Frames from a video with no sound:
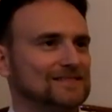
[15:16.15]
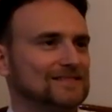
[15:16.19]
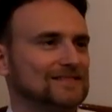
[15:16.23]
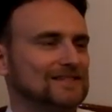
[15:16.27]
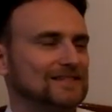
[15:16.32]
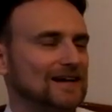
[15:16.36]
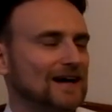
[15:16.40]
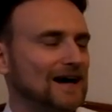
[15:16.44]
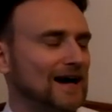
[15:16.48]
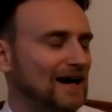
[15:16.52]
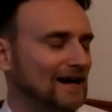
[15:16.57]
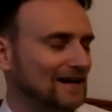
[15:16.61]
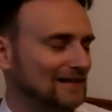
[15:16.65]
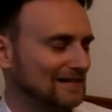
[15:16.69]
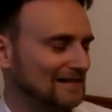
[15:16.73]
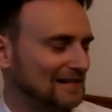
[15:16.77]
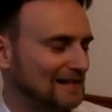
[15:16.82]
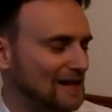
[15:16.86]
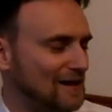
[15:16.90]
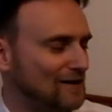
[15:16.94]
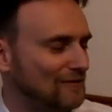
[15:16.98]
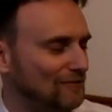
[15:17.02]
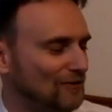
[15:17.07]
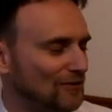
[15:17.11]
the highest
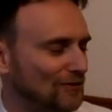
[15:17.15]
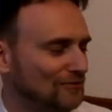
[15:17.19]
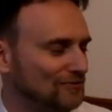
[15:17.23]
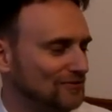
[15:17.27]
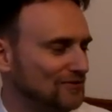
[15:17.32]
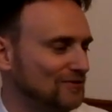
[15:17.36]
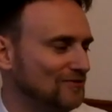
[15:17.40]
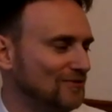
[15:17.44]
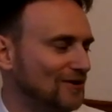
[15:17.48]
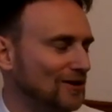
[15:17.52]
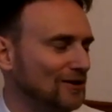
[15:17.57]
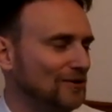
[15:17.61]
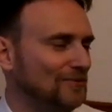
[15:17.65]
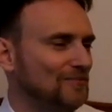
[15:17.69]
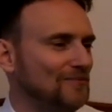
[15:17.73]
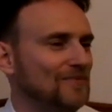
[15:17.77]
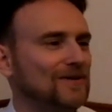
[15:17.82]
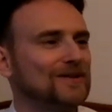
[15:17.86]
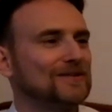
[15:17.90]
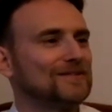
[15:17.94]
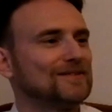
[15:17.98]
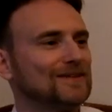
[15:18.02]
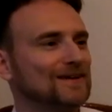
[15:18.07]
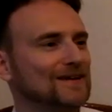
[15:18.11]
level of
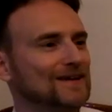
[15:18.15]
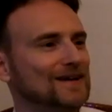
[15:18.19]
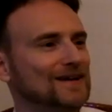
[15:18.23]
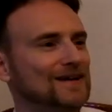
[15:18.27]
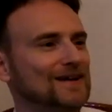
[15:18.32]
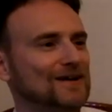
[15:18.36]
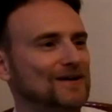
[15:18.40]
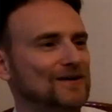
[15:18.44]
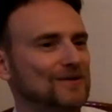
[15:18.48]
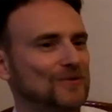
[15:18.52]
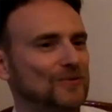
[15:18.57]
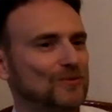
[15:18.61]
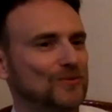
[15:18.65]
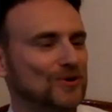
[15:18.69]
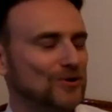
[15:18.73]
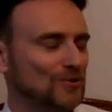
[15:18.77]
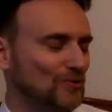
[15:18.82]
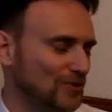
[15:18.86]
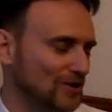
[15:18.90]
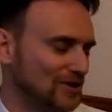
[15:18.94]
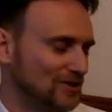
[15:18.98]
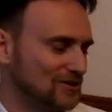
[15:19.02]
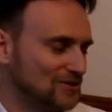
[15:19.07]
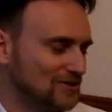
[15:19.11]
development we
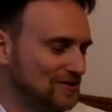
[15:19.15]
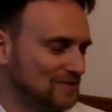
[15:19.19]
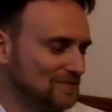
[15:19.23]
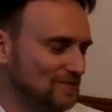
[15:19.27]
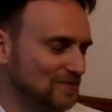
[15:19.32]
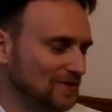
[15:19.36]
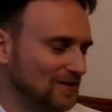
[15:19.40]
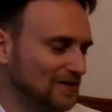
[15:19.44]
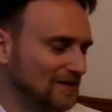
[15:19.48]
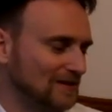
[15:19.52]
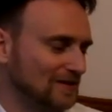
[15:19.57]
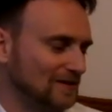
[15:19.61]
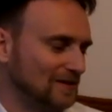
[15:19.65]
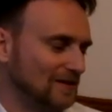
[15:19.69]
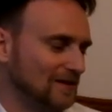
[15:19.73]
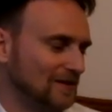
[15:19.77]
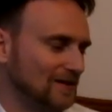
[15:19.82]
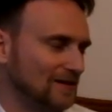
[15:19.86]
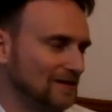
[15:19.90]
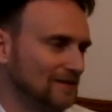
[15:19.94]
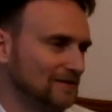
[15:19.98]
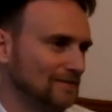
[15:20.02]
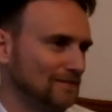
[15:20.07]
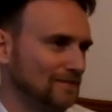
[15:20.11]
reached, but
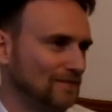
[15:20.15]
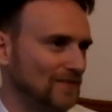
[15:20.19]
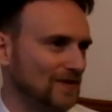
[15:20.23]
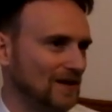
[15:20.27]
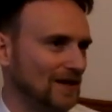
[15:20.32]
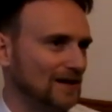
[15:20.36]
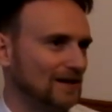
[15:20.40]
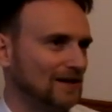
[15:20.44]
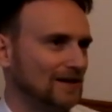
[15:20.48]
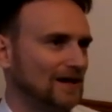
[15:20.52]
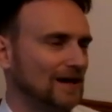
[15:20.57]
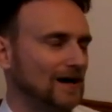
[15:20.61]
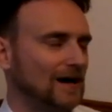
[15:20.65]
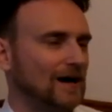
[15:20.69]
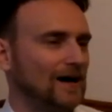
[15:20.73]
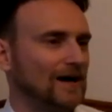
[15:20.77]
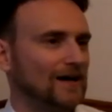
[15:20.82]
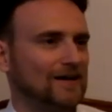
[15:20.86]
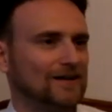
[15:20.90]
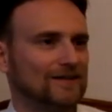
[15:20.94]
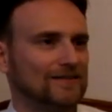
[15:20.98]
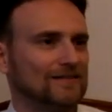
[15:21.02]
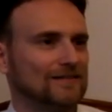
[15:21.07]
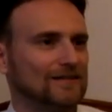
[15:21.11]
the, yeah, the A
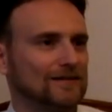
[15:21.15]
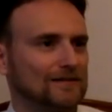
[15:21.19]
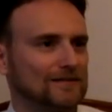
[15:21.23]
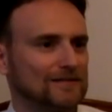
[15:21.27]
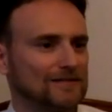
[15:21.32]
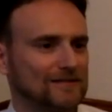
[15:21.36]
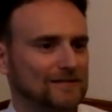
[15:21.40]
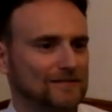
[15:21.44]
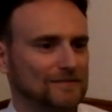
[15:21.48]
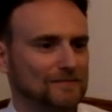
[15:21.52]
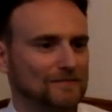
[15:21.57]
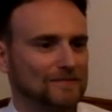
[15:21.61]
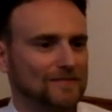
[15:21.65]
I sucks.